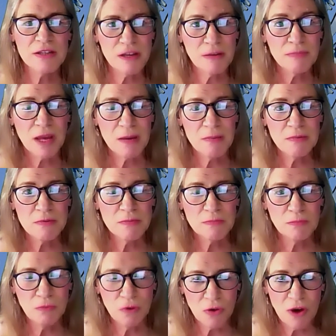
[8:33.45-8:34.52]
and sometimes
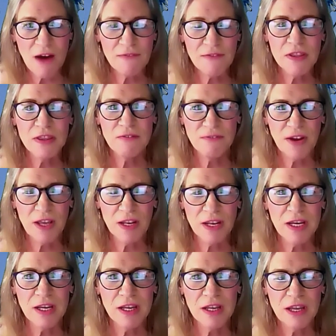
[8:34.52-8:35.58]
more often the
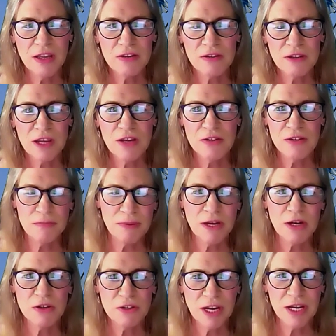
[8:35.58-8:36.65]
failing is the
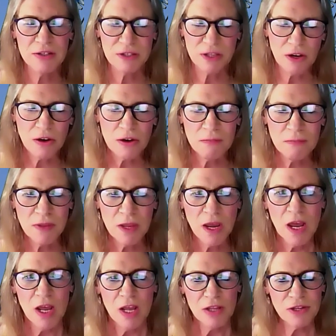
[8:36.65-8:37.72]
better chance to learn.
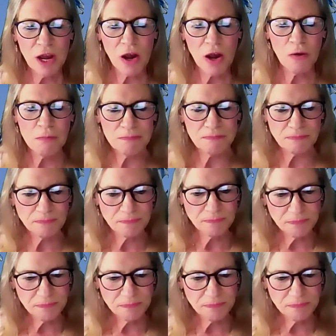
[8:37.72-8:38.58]
So